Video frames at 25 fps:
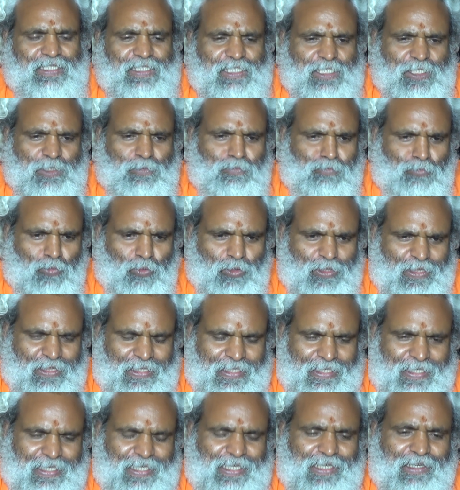
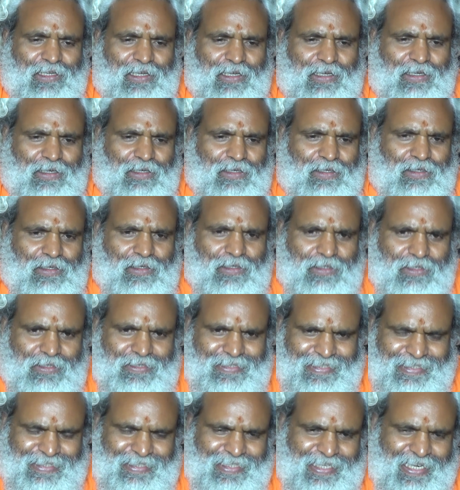smriti,
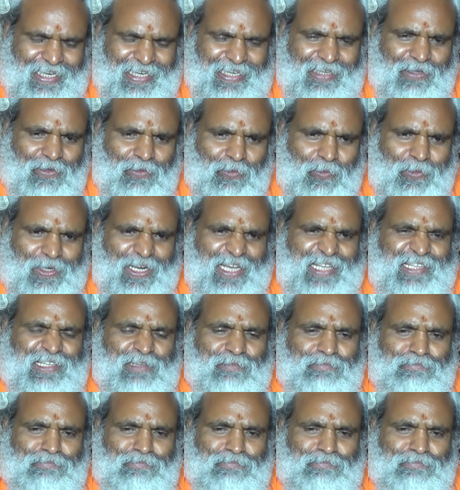generally known as